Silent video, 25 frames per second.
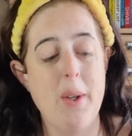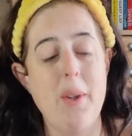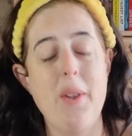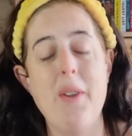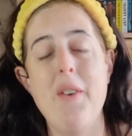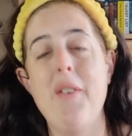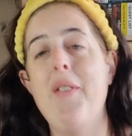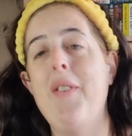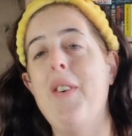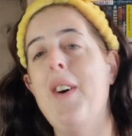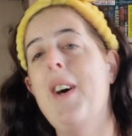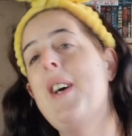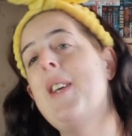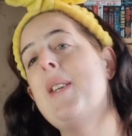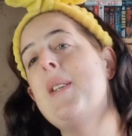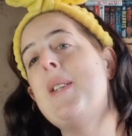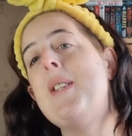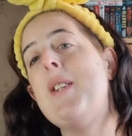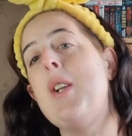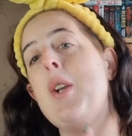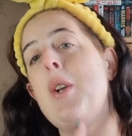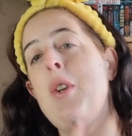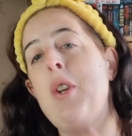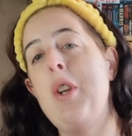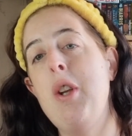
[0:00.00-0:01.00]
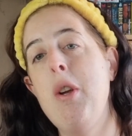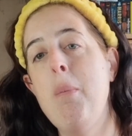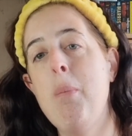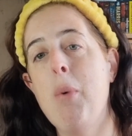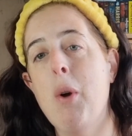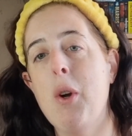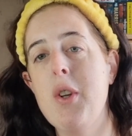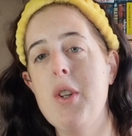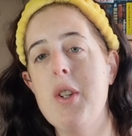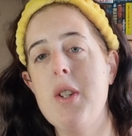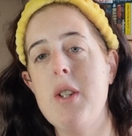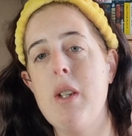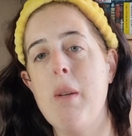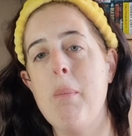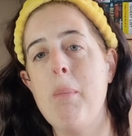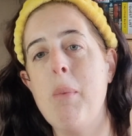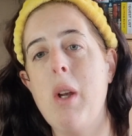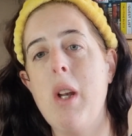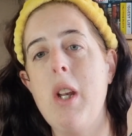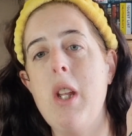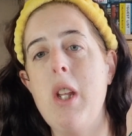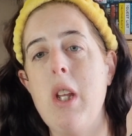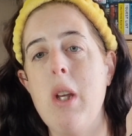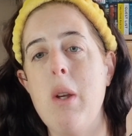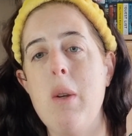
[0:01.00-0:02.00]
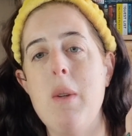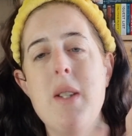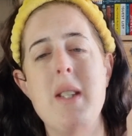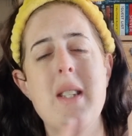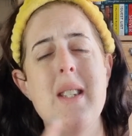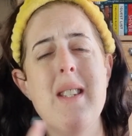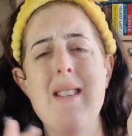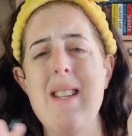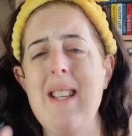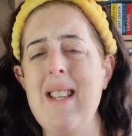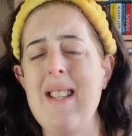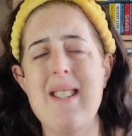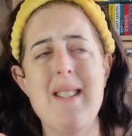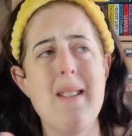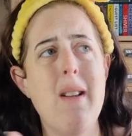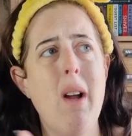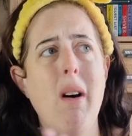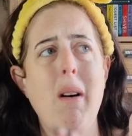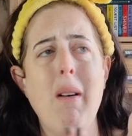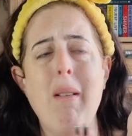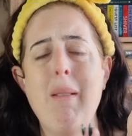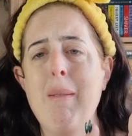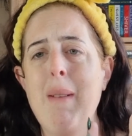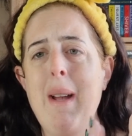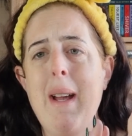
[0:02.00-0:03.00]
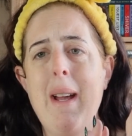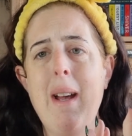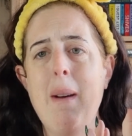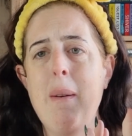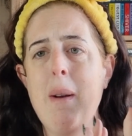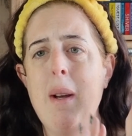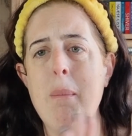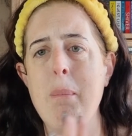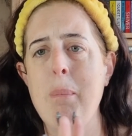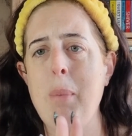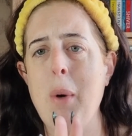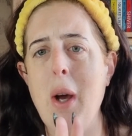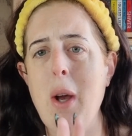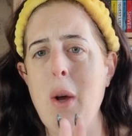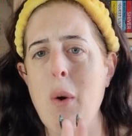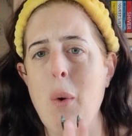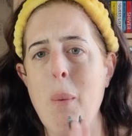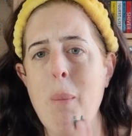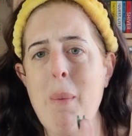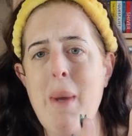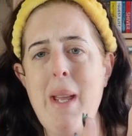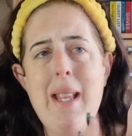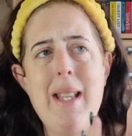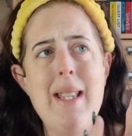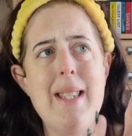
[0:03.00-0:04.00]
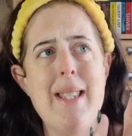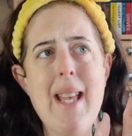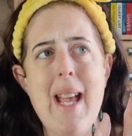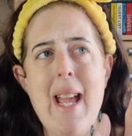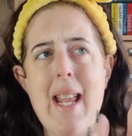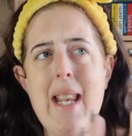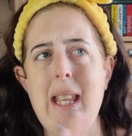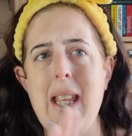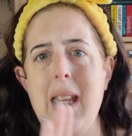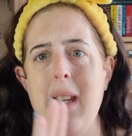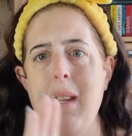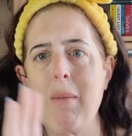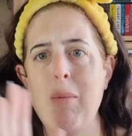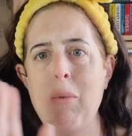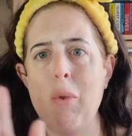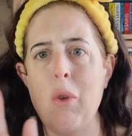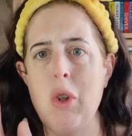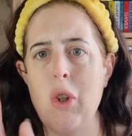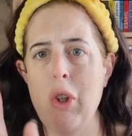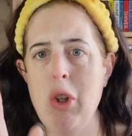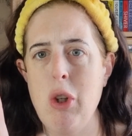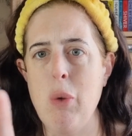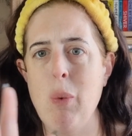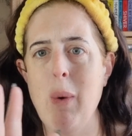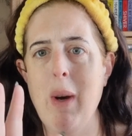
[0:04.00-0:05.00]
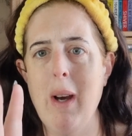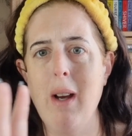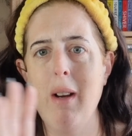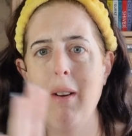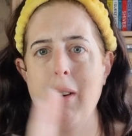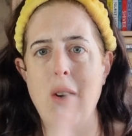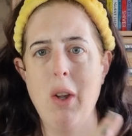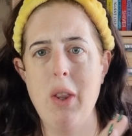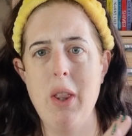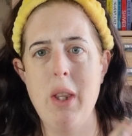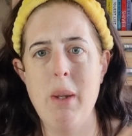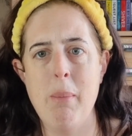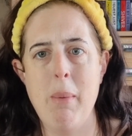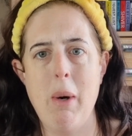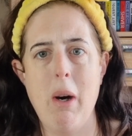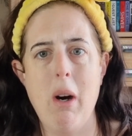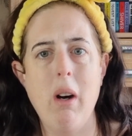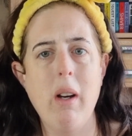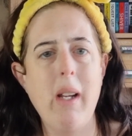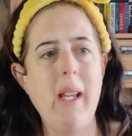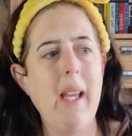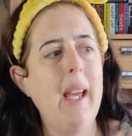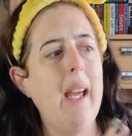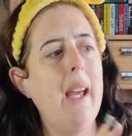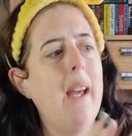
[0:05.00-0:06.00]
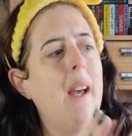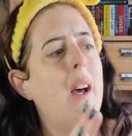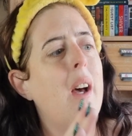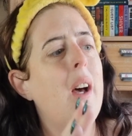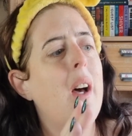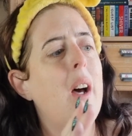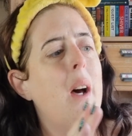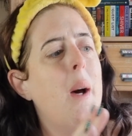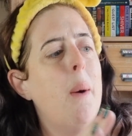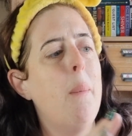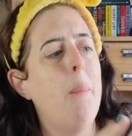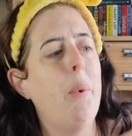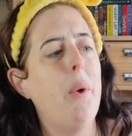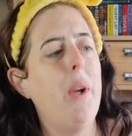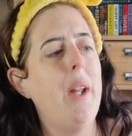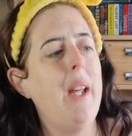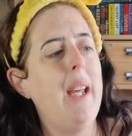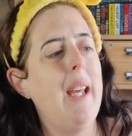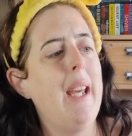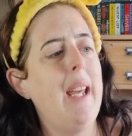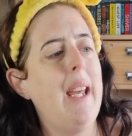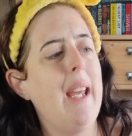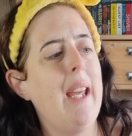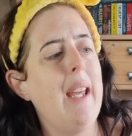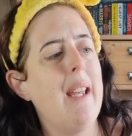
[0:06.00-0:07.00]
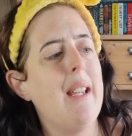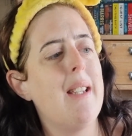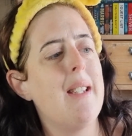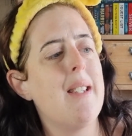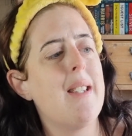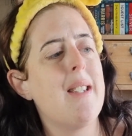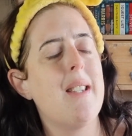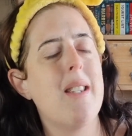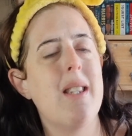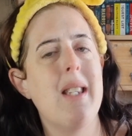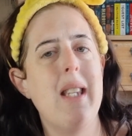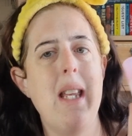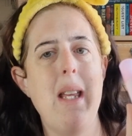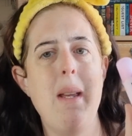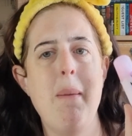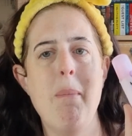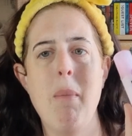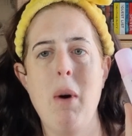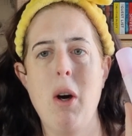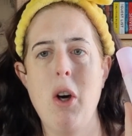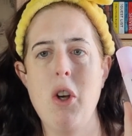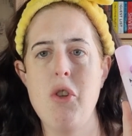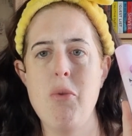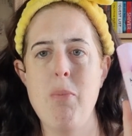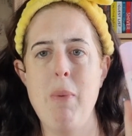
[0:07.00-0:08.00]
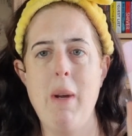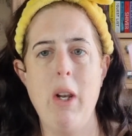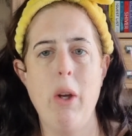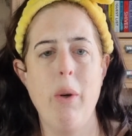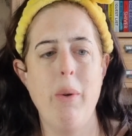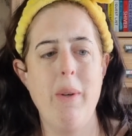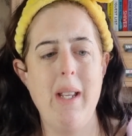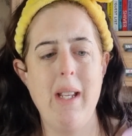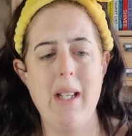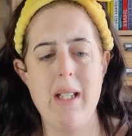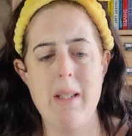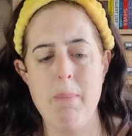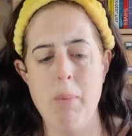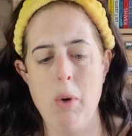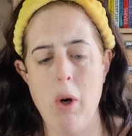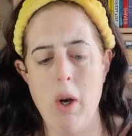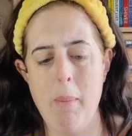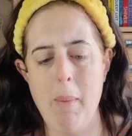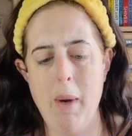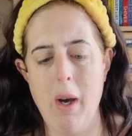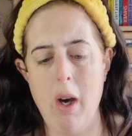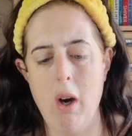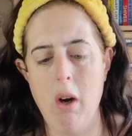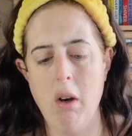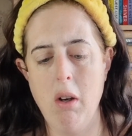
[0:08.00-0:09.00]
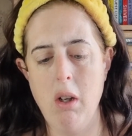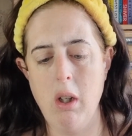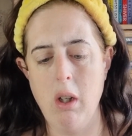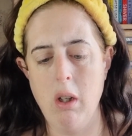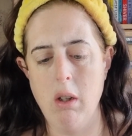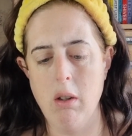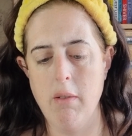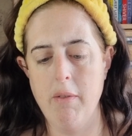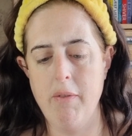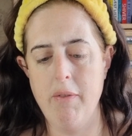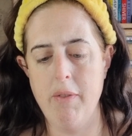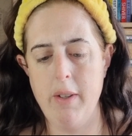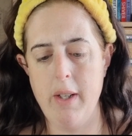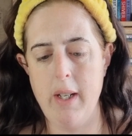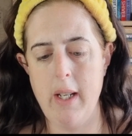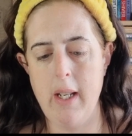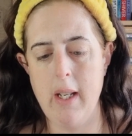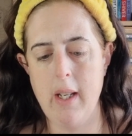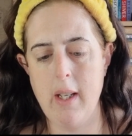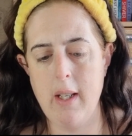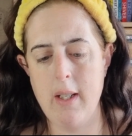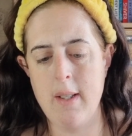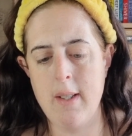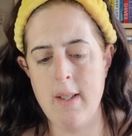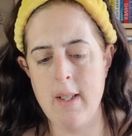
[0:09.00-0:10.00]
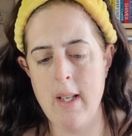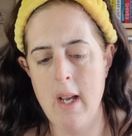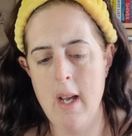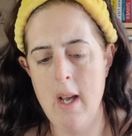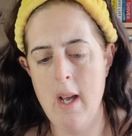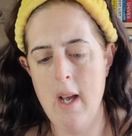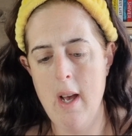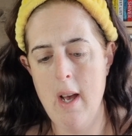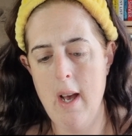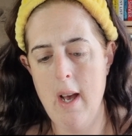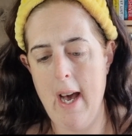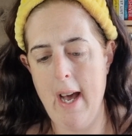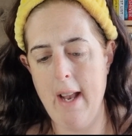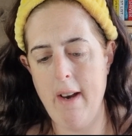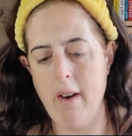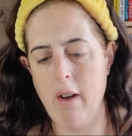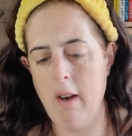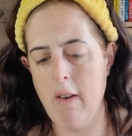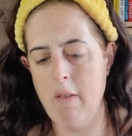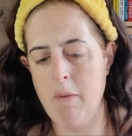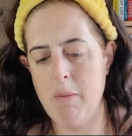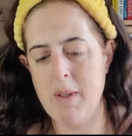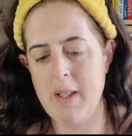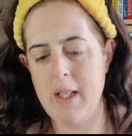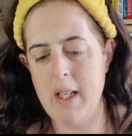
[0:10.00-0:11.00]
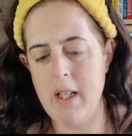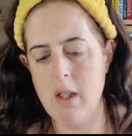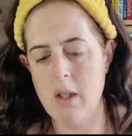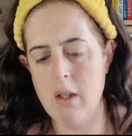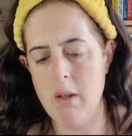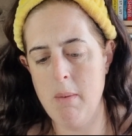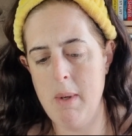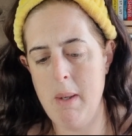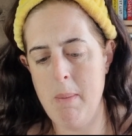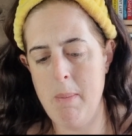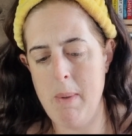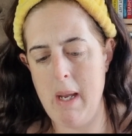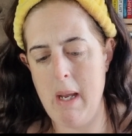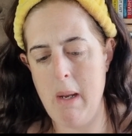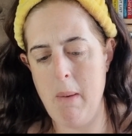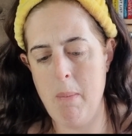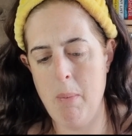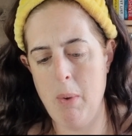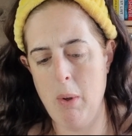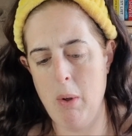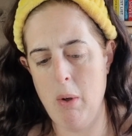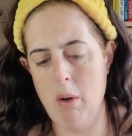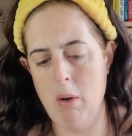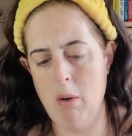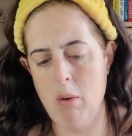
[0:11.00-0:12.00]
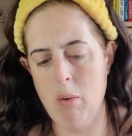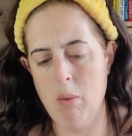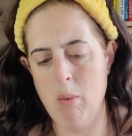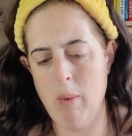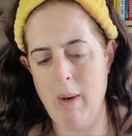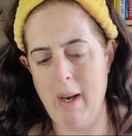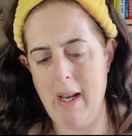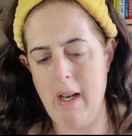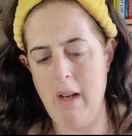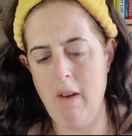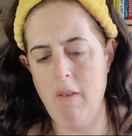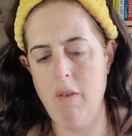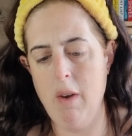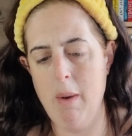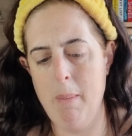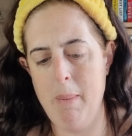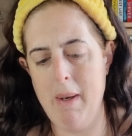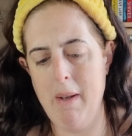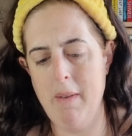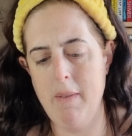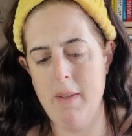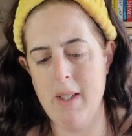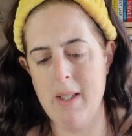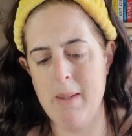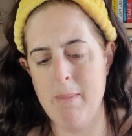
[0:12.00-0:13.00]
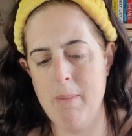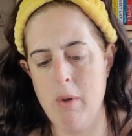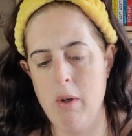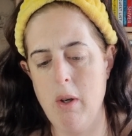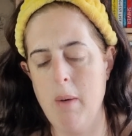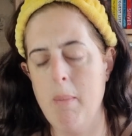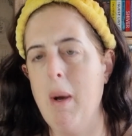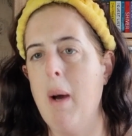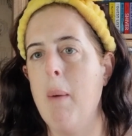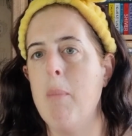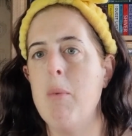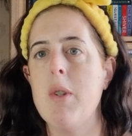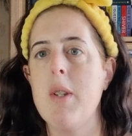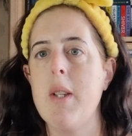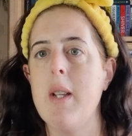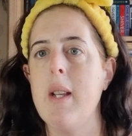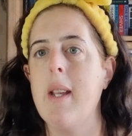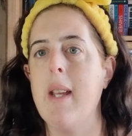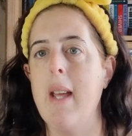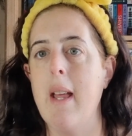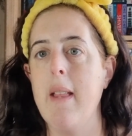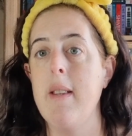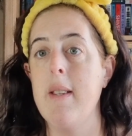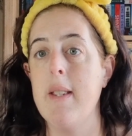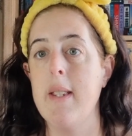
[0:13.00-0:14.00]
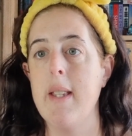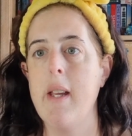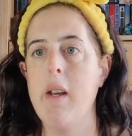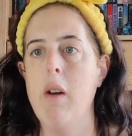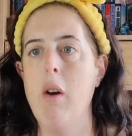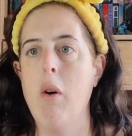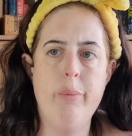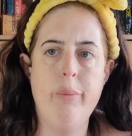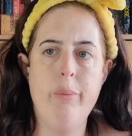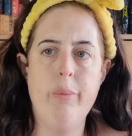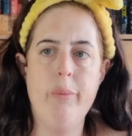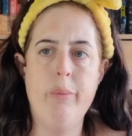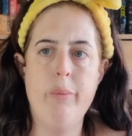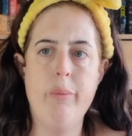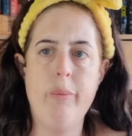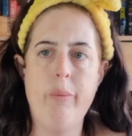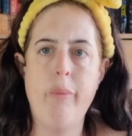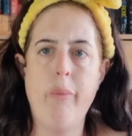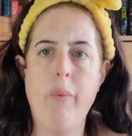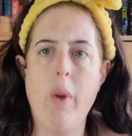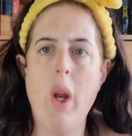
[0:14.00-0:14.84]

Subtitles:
So the first new product I'm going to use is, it's not by all means any newer on the market, but it is the Marshmallow NYX Primer. I love NYX. And I've seen so many people rave about this primer. I'm just going to get this thing open.